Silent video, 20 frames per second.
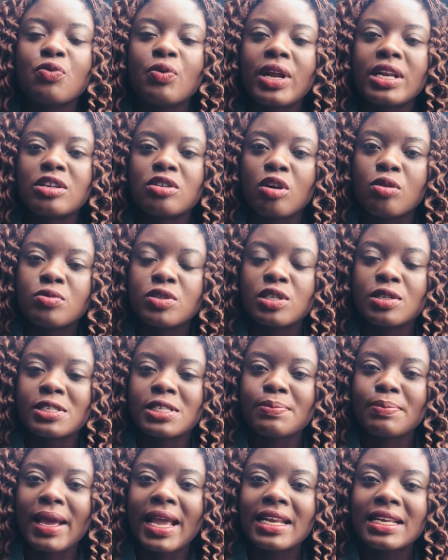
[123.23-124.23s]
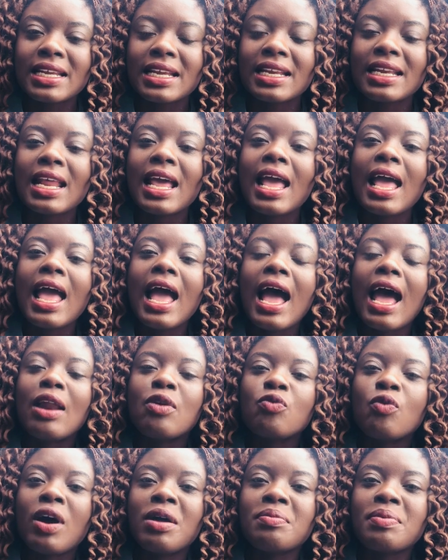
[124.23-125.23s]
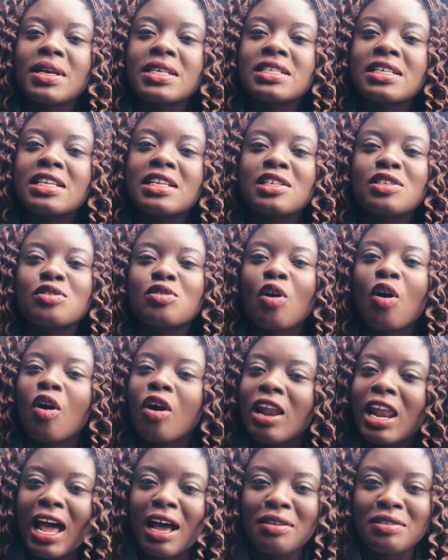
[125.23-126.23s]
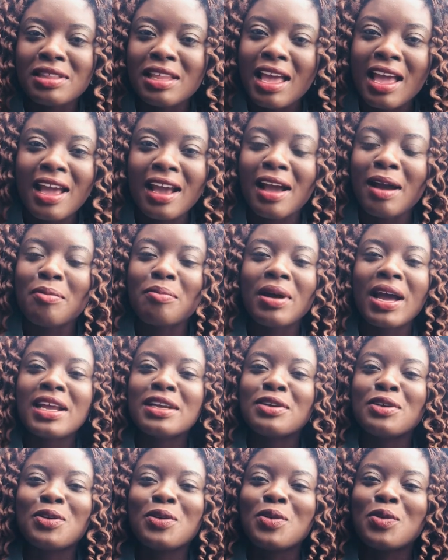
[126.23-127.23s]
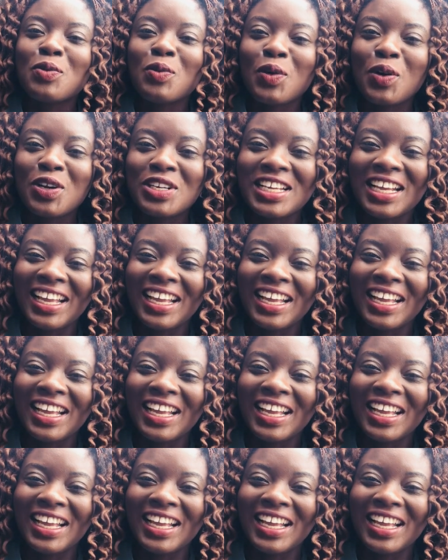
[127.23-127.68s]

when it comes to spending and one person is all out there can buy the whole world